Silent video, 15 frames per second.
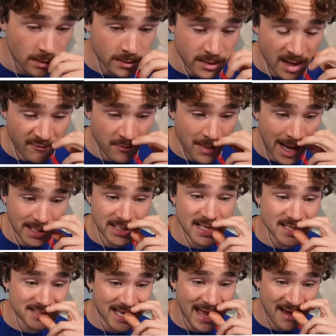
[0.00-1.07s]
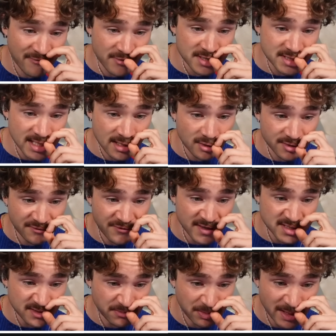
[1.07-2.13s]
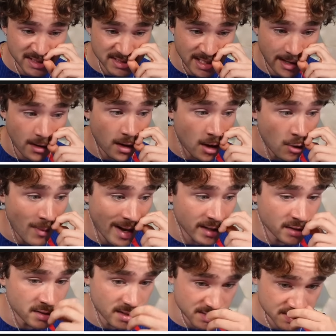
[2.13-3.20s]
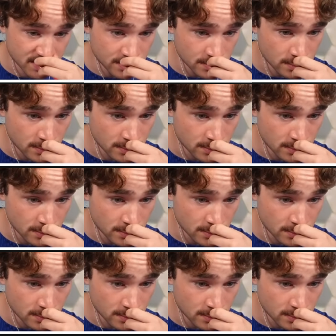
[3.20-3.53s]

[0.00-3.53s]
Never mind. He has every single defensive playstyle. Oh, my goodness.